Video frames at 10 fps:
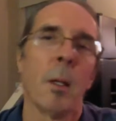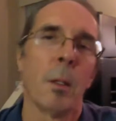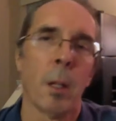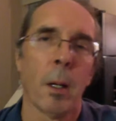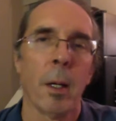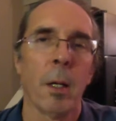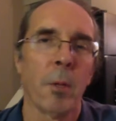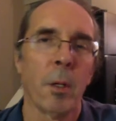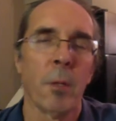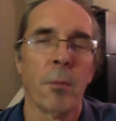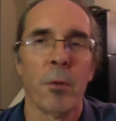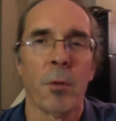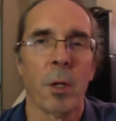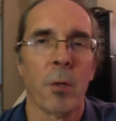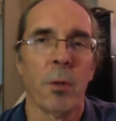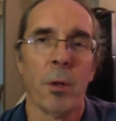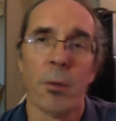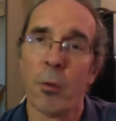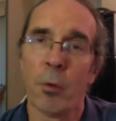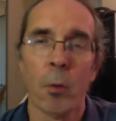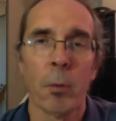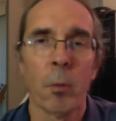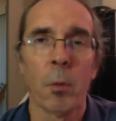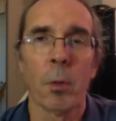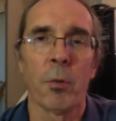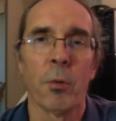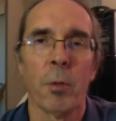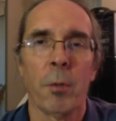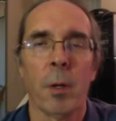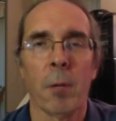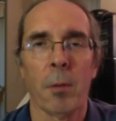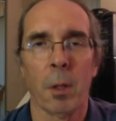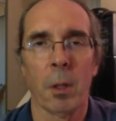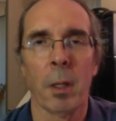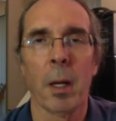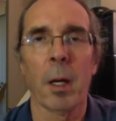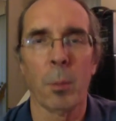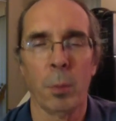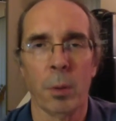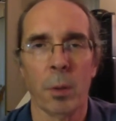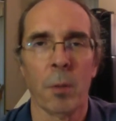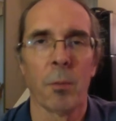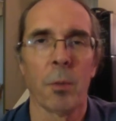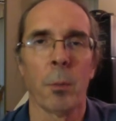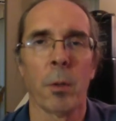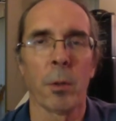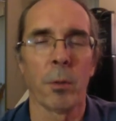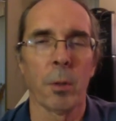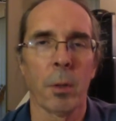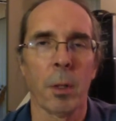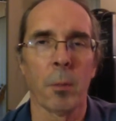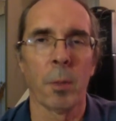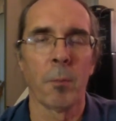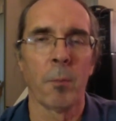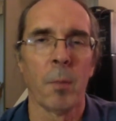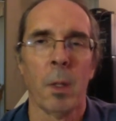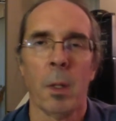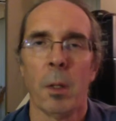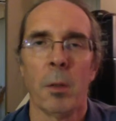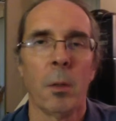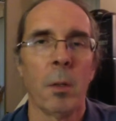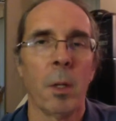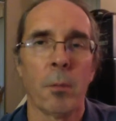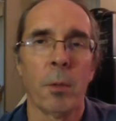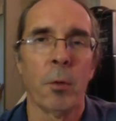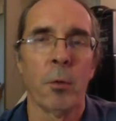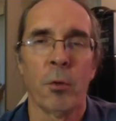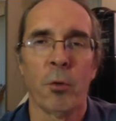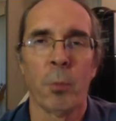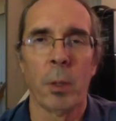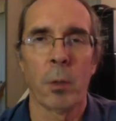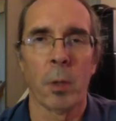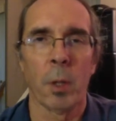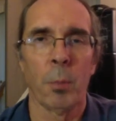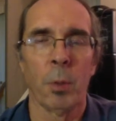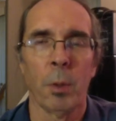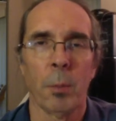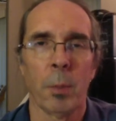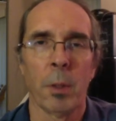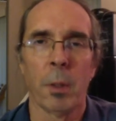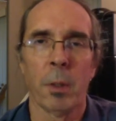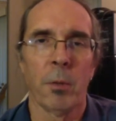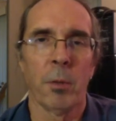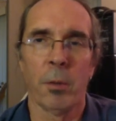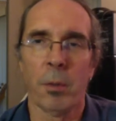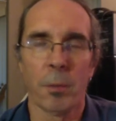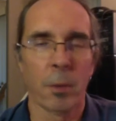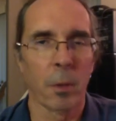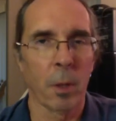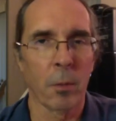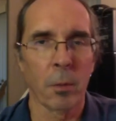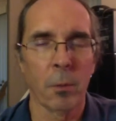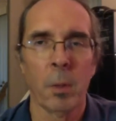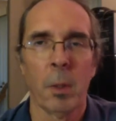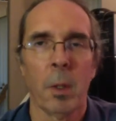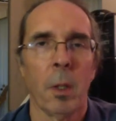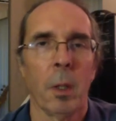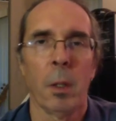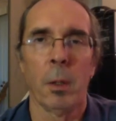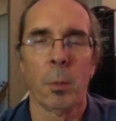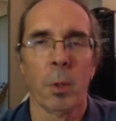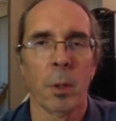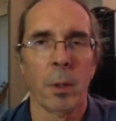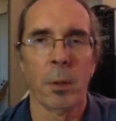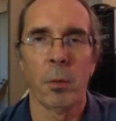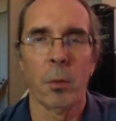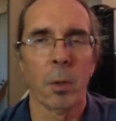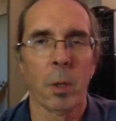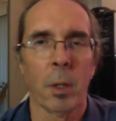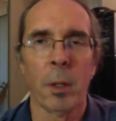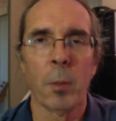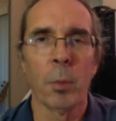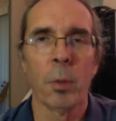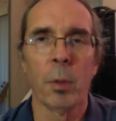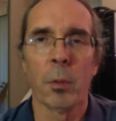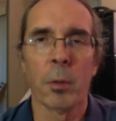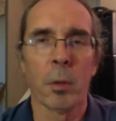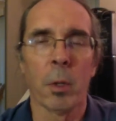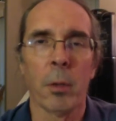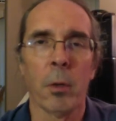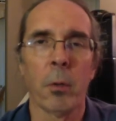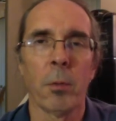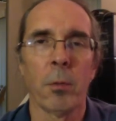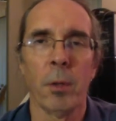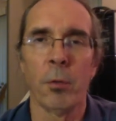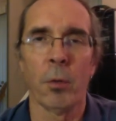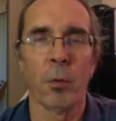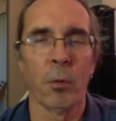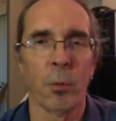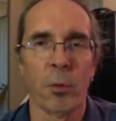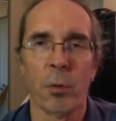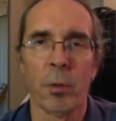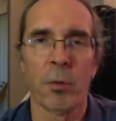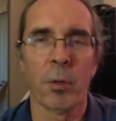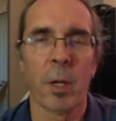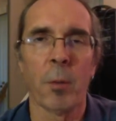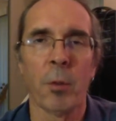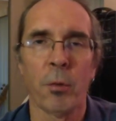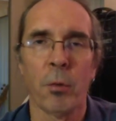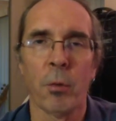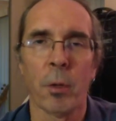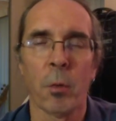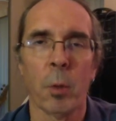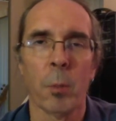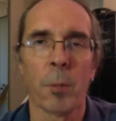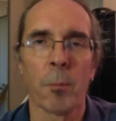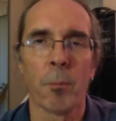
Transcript: Now, I have to emphasize that this only works if you have a line output from your guitar amp. Never use a speaker output because it's a different level. You plug it into a line input on your audio interface, you could do some serious damage to your equipment.